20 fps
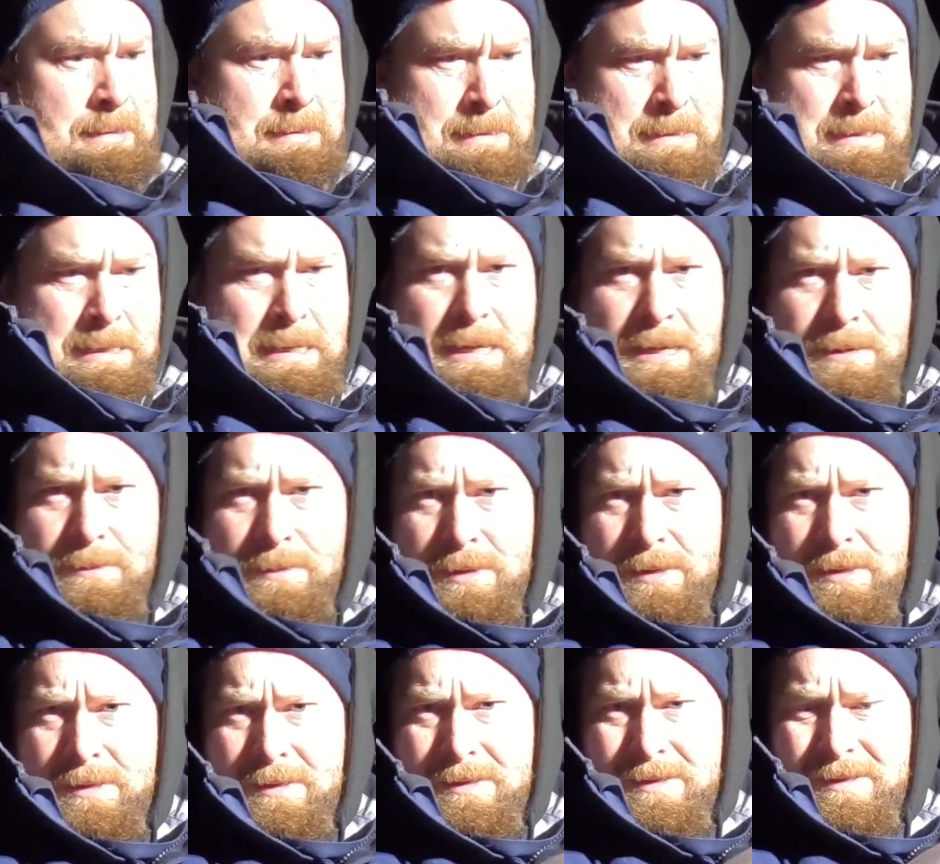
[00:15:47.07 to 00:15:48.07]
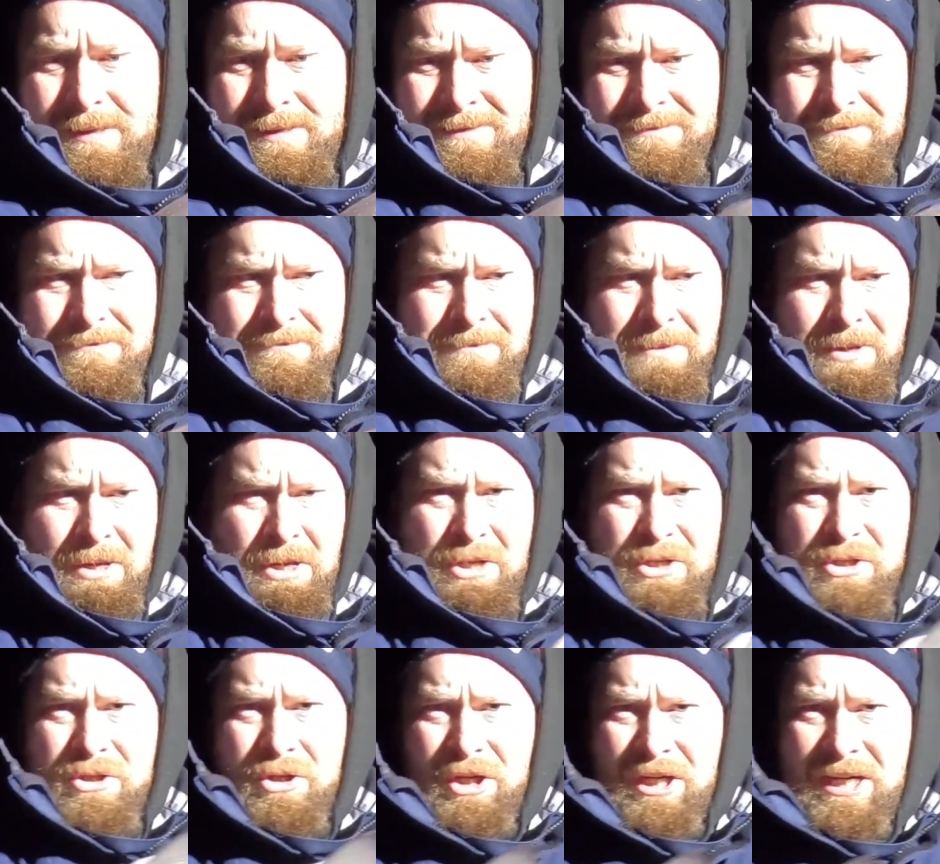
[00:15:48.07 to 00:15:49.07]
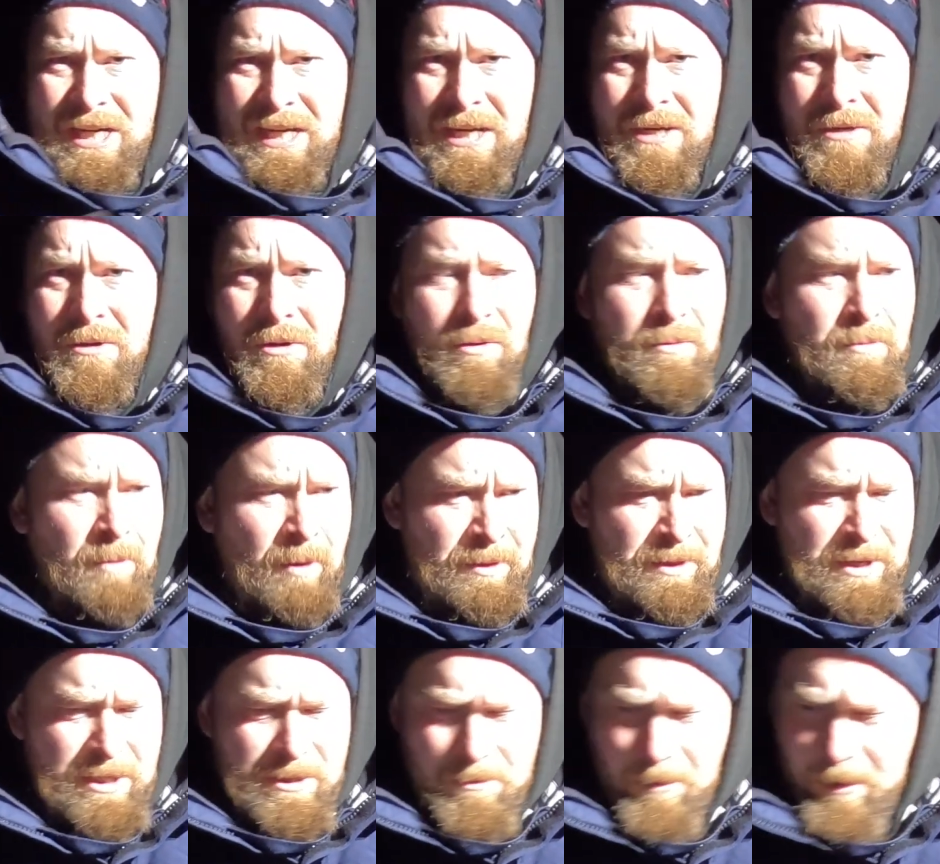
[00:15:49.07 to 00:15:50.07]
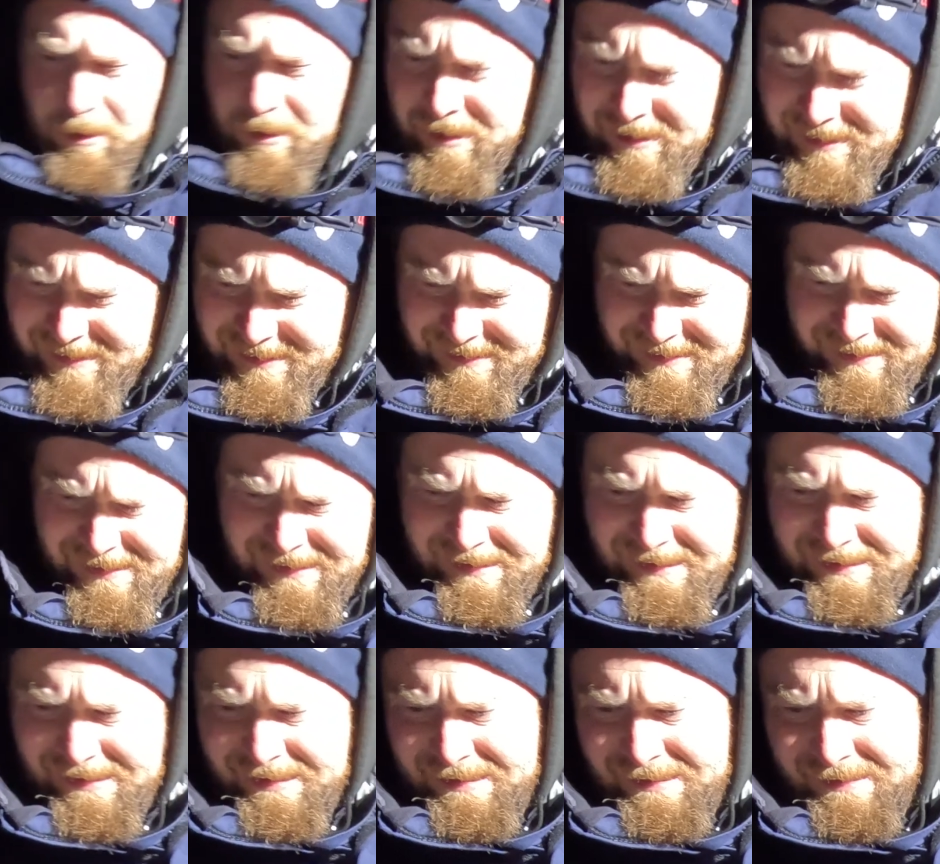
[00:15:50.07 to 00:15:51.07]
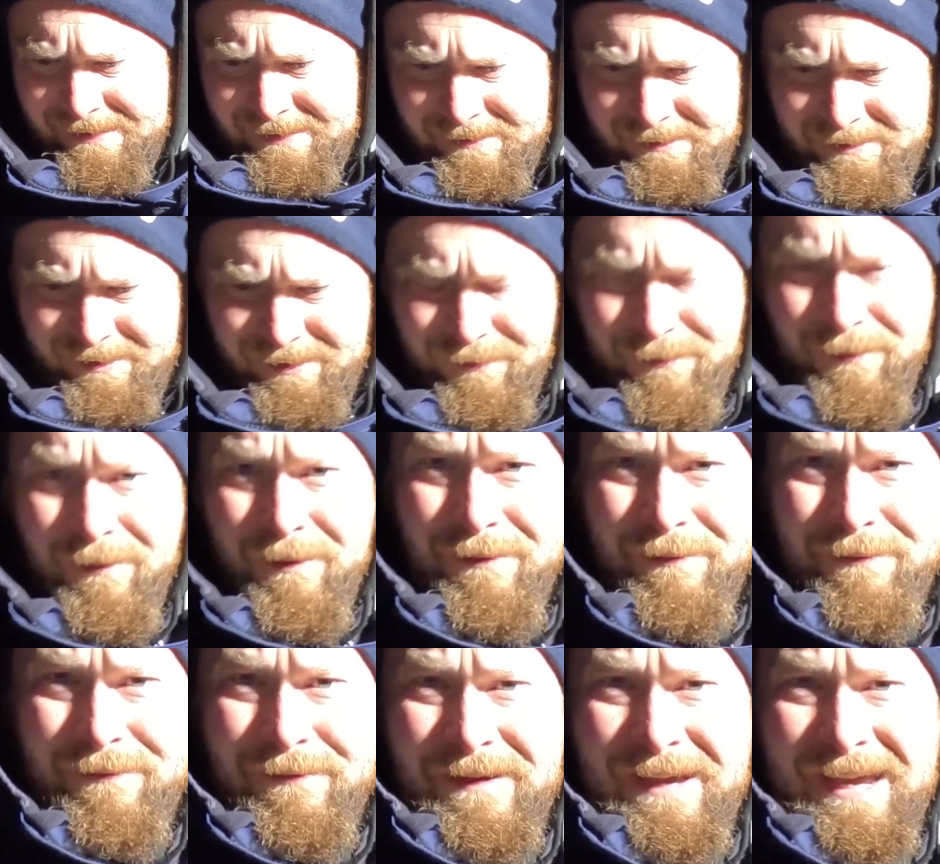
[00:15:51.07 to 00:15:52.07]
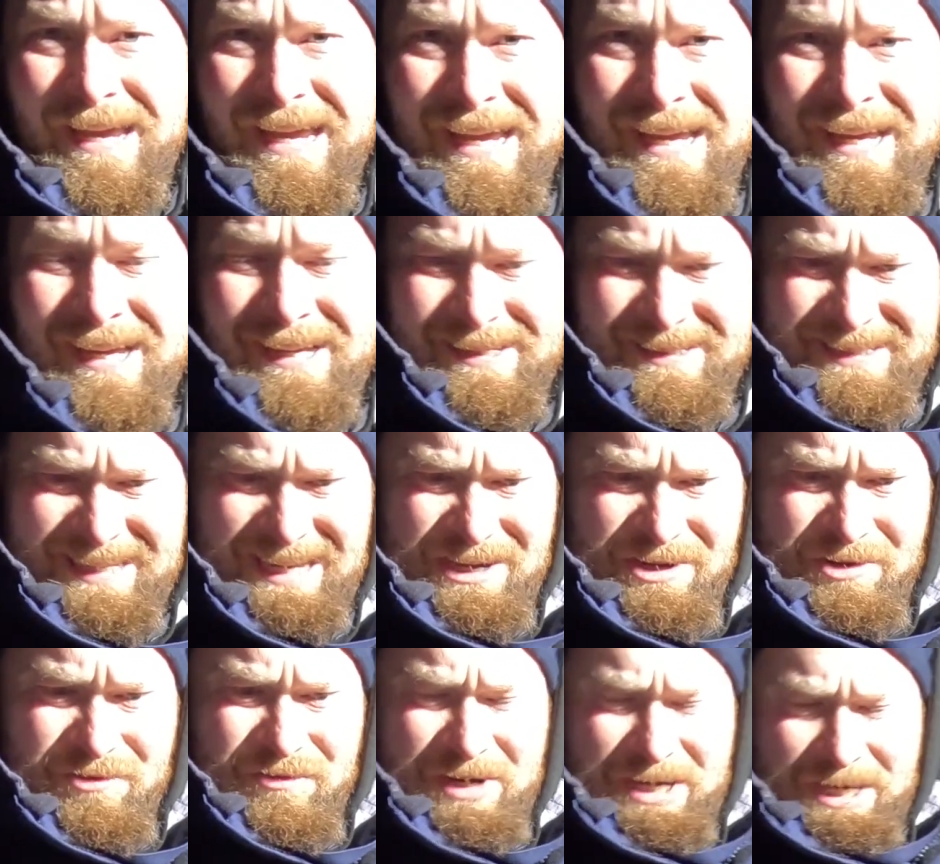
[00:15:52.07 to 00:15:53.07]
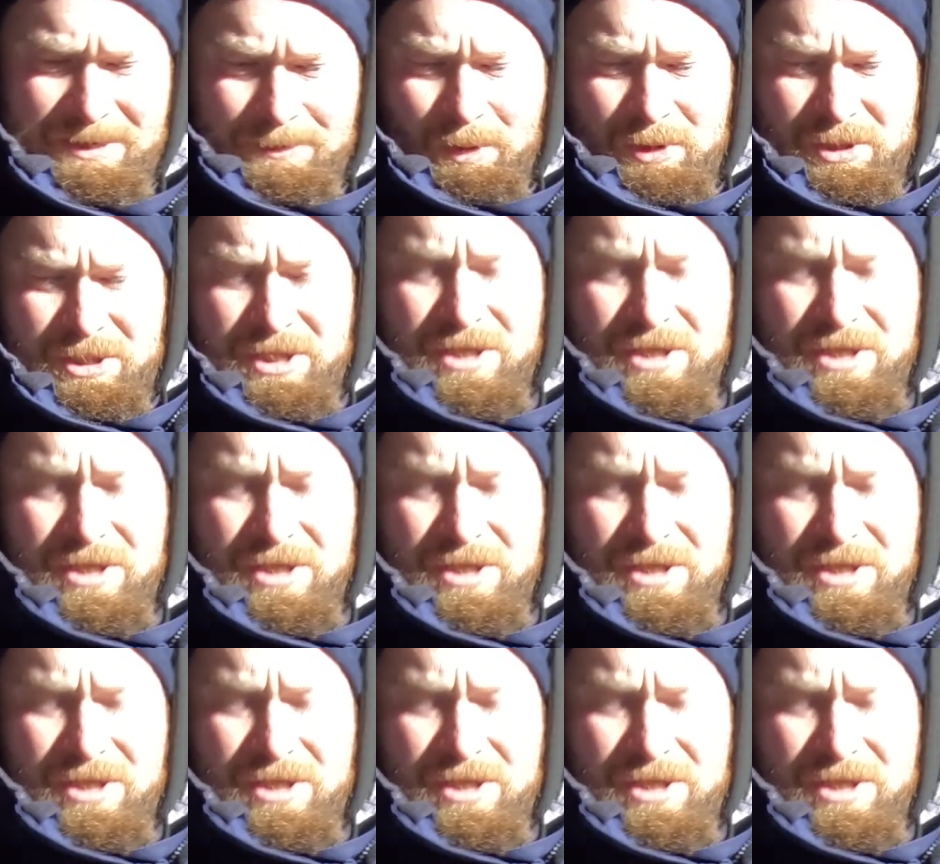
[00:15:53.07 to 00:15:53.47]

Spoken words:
It's not a clean looking one, this one. It's full of it's like a greeny mossy